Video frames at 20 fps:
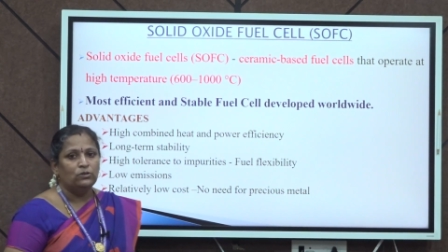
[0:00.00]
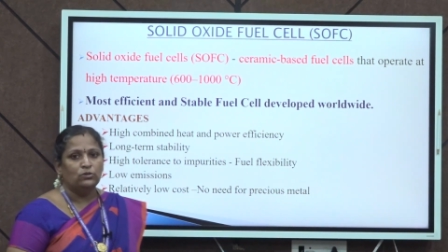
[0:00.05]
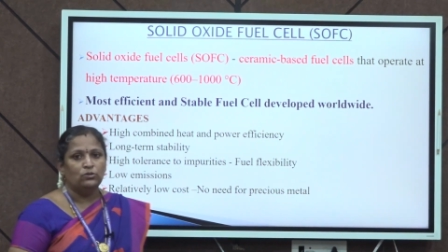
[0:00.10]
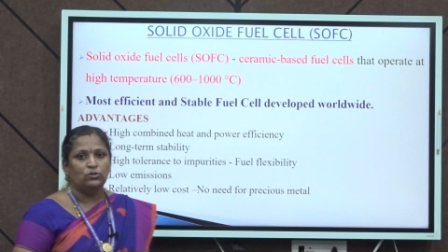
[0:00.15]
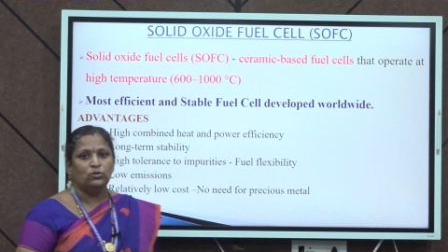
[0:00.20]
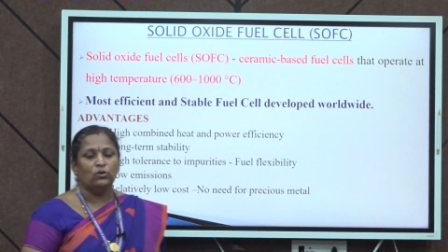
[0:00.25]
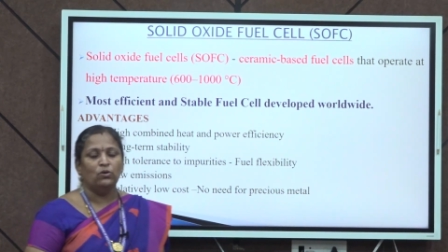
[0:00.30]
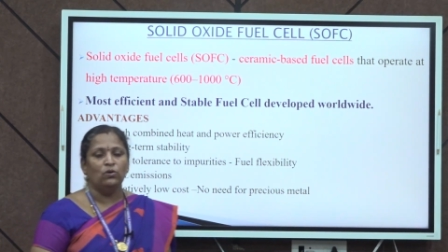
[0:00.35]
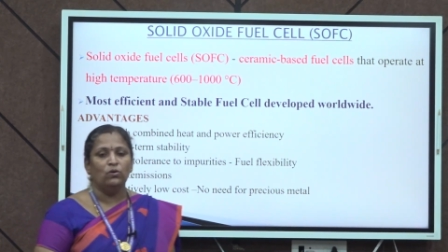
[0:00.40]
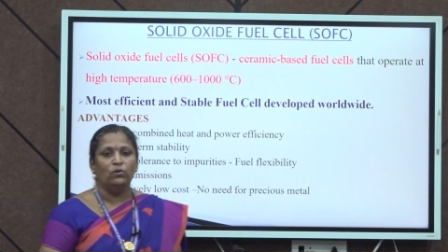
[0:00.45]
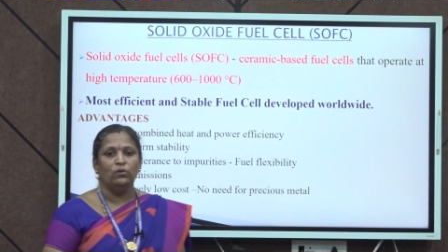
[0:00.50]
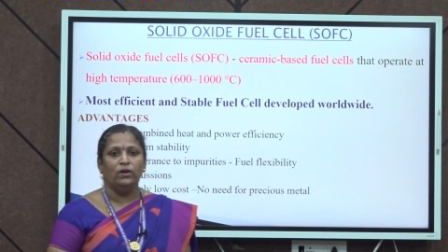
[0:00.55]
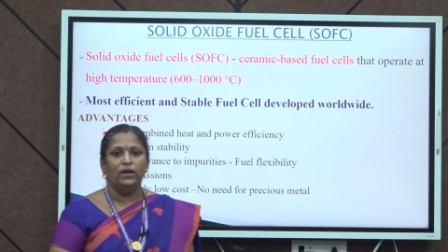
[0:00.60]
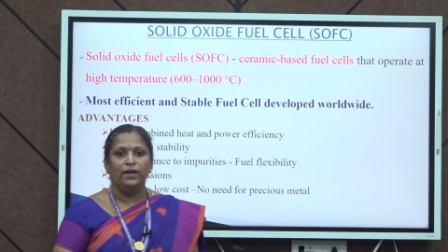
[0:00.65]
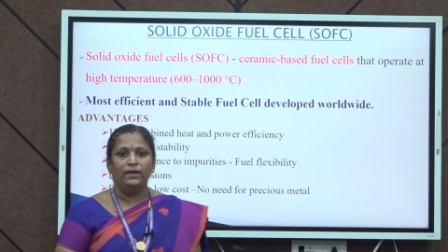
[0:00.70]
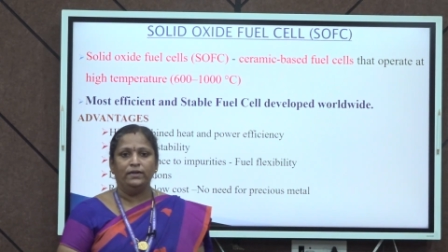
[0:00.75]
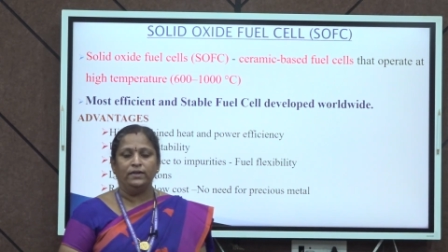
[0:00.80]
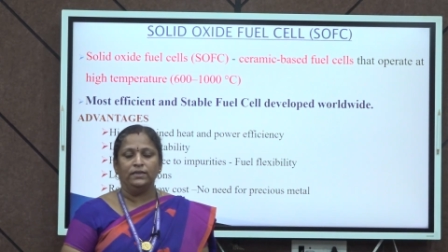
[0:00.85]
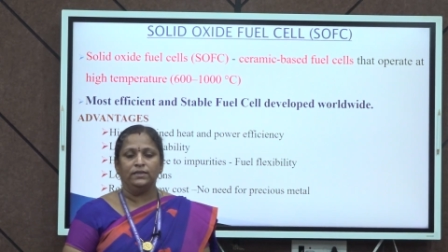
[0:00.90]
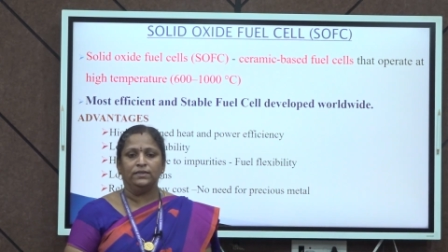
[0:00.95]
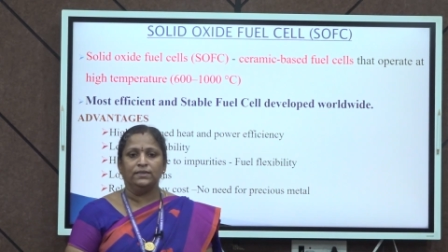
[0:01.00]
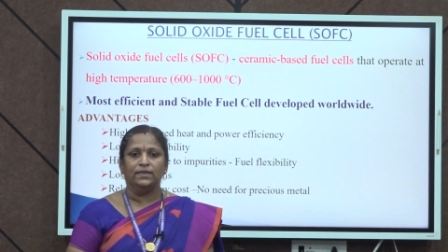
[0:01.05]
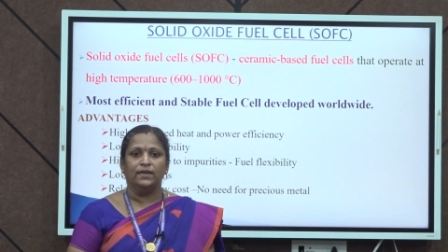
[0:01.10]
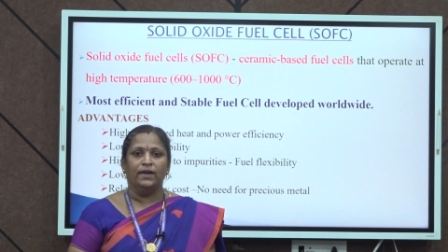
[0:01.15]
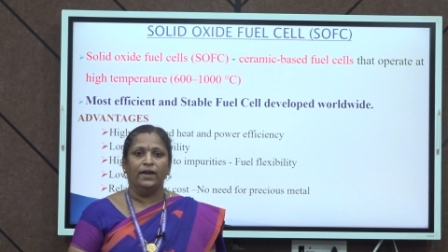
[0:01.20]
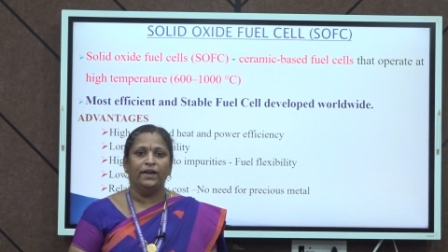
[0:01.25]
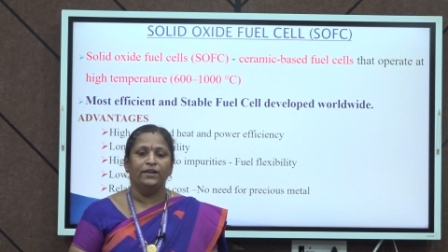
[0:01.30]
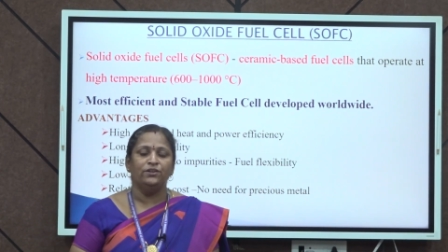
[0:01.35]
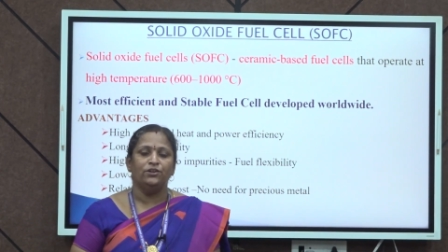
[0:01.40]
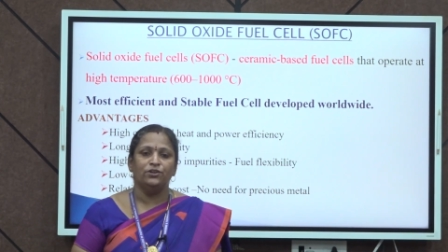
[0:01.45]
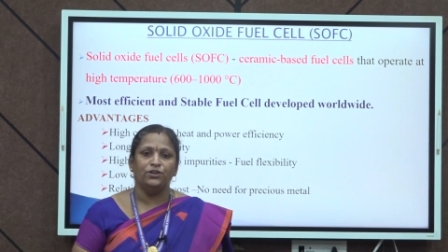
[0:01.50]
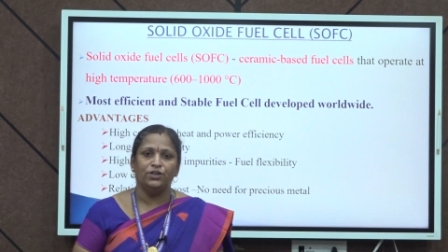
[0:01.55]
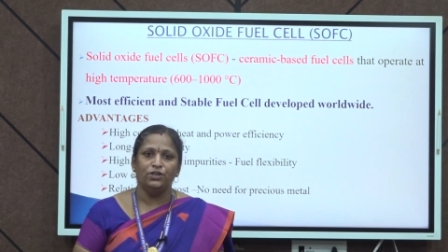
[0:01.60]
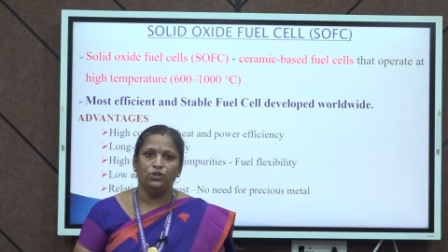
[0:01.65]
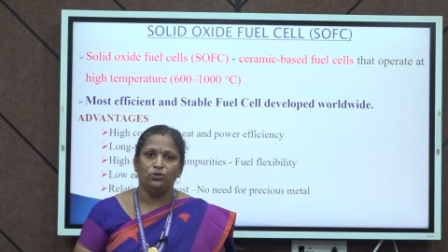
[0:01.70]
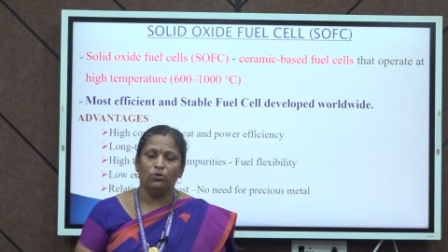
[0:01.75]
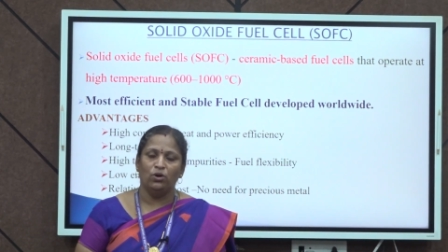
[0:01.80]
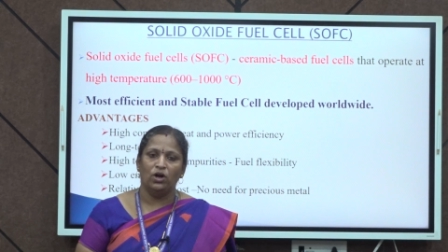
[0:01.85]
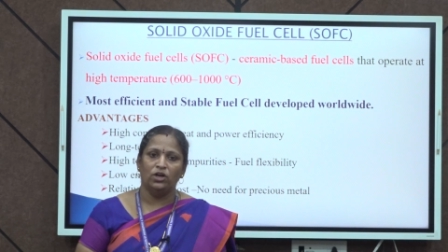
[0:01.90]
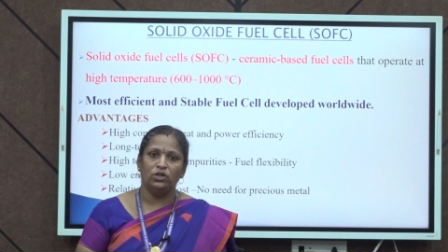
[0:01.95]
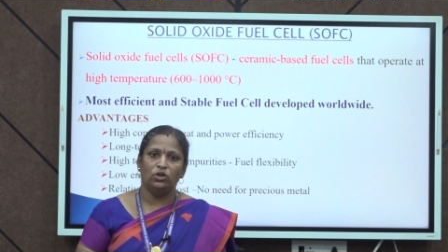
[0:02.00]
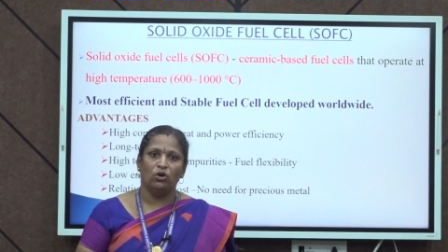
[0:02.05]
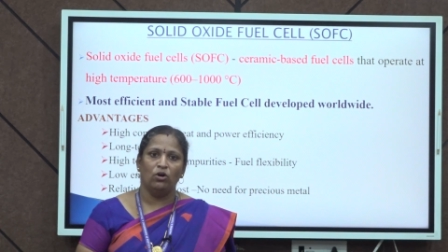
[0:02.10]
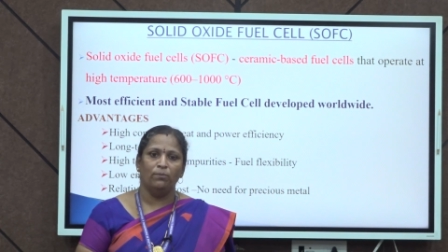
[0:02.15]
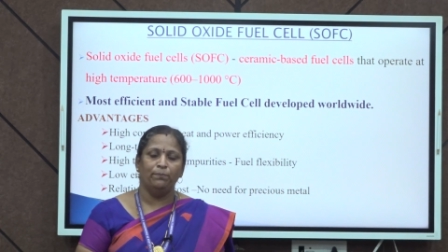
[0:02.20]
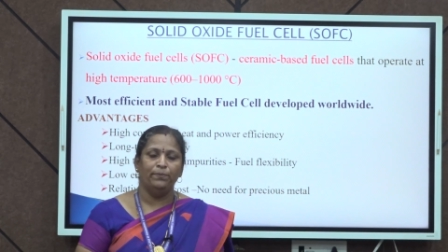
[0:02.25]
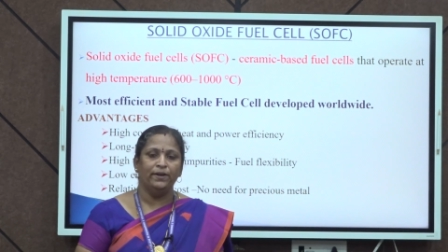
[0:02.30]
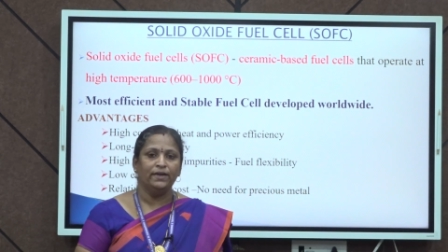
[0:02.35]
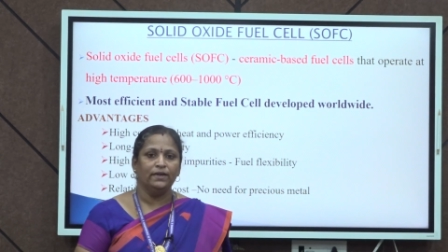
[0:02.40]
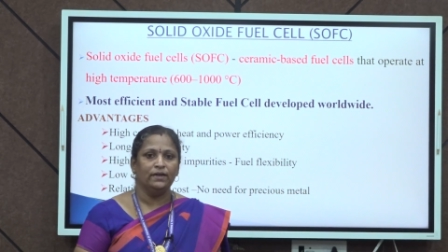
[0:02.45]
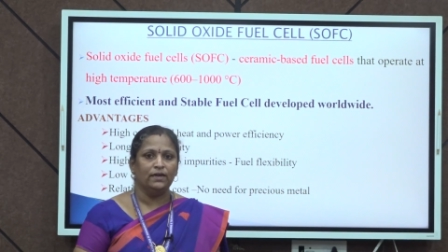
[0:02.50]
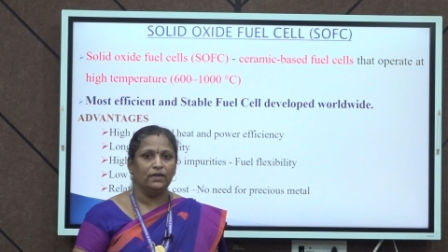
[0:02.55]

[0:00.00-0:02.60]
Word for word: So, let us uh, enter into our topic.